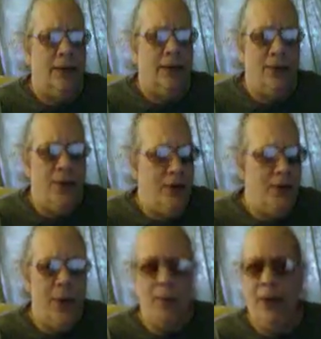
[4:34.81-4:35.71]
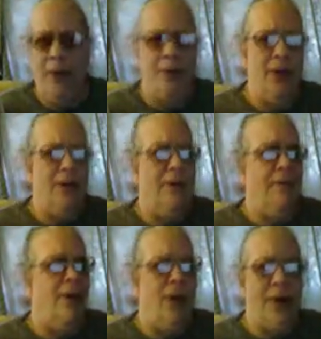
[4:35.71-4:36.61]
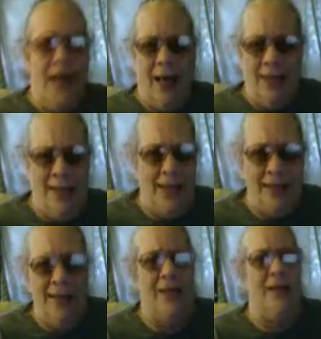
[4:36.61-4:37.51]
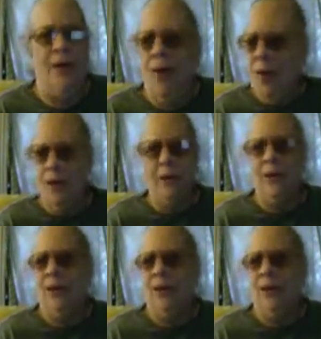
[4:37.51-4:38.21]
do these people even know what content is at all?